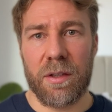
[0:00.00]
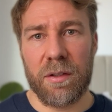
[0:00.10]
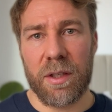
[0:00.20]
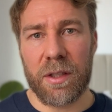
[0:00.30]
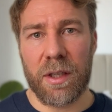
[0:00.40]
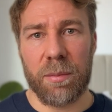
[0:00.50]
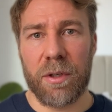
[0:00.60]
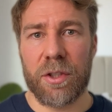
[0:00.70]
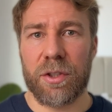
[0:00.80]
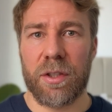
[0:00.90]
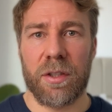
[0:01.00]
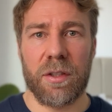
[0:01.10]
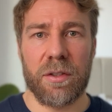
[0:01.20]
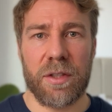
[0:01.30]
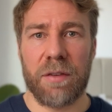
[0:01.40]
the
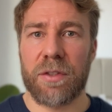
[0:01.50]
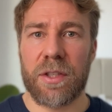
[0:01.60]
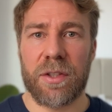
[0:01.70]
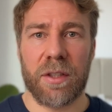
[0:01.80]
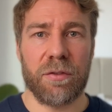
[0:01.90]
collaboration and safe testing